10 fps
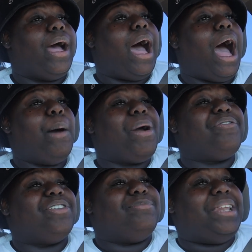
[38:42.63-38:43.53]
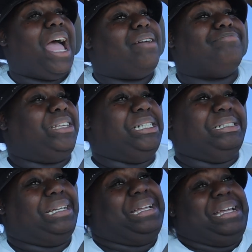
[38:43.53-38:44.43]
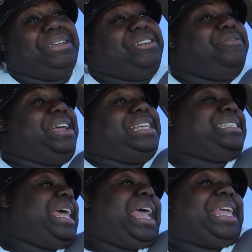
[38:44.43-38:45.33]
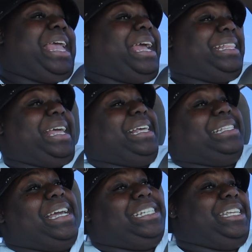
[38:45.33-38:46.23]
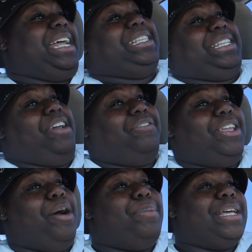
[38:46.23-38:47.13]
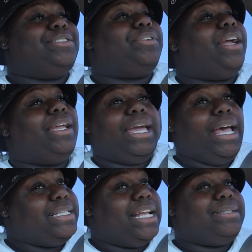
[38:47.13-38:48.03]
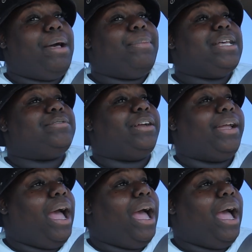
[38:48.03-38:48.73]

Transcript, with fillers: All my friends be like, "Oh, you just, yeah, that, that's, that's definitely your best friend. Yes, that's my best friend.